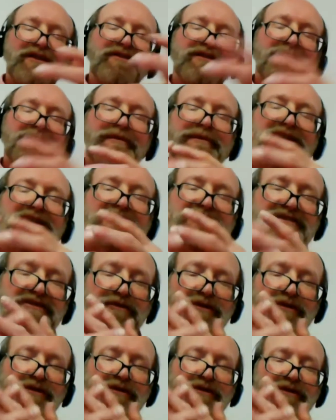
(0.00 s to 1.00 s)
Well, let me
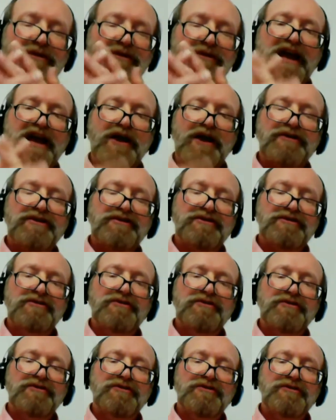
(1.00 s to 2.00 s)
ask you the question then. How do
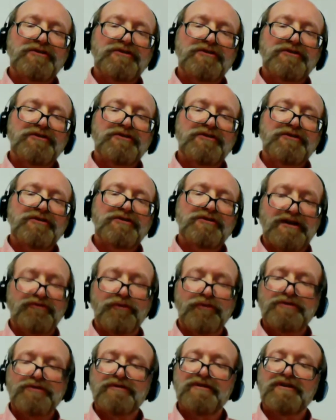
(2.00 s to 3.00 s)
you,
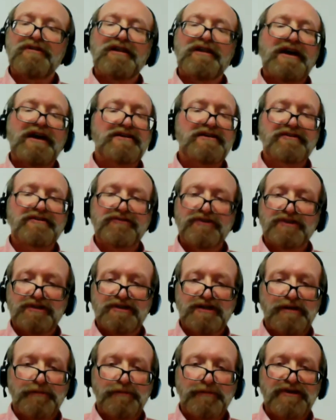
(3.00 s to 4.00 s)
you've worked with a lot of
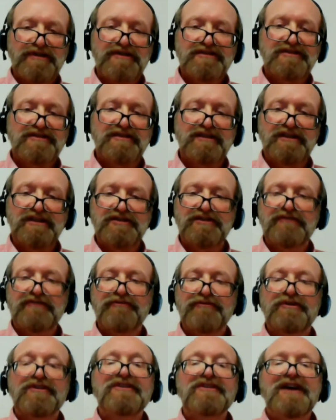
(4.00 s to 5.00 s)
different companies
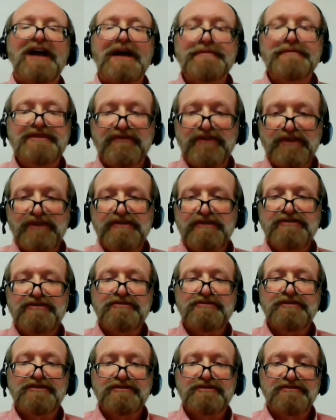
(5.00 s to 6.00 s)
in different types of
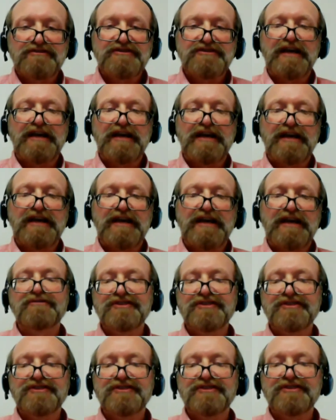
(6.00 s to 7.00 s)
industries or
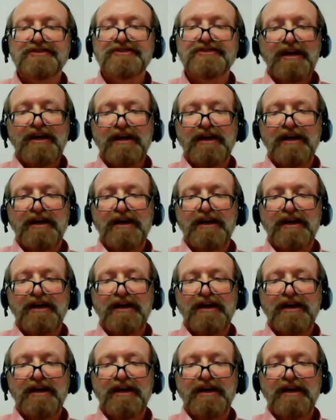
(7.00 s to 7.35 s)
sectors.